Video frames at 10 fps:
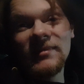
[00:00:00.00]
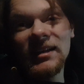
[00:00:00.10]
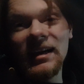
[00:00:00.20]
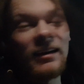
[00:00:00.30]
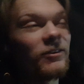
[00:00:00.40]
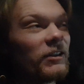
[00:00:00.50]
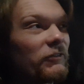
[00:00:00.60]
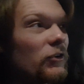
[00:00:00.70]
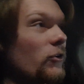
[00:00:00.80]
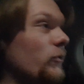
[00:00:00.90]
I don't
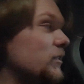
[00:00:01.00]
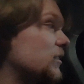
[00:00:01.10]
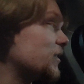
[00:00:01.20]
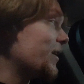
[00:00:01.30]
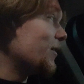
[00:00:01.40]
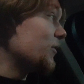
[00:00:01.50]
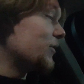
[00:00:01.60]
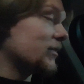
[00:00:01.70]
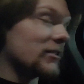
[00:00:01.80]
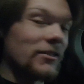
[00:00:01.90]
even know what to say,
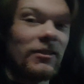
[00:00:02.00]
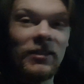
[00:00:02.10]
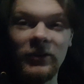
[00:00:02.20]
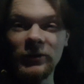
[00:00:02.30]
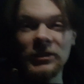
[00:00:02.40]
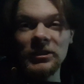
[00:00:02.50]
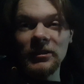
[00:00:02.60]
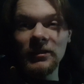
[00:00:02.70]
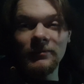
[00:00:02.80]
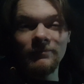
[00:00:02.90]
dude. It was
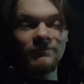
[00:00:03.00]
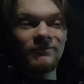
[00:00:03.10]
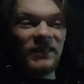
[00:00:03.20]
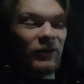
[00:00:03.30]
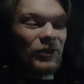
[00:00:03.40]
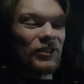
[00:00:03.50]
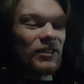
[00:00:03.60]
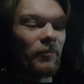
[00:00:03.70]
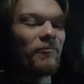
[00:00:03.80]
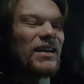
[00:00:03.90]

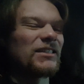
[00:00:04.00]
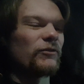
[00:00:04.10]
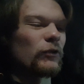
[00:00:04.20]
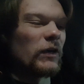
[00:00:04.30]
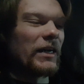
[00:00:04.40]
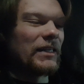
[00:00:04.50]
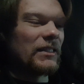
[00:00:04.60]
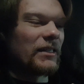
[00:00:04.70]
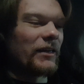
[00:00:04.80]
just a mess of a race.